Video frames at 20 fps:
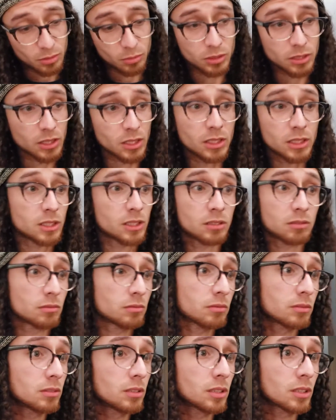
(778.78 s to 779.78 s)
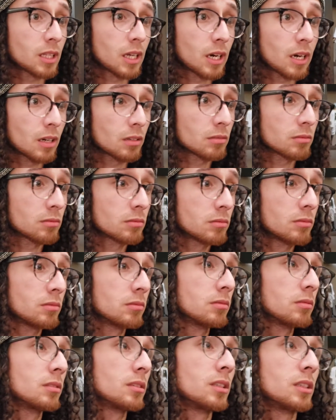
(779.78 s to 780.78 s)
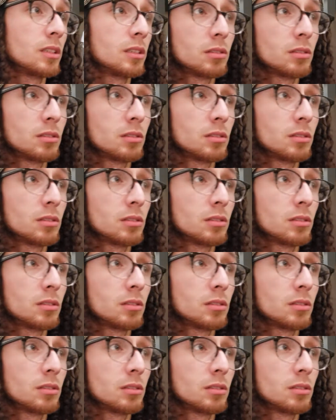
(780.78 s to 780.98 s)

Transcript: of wish they just took that out in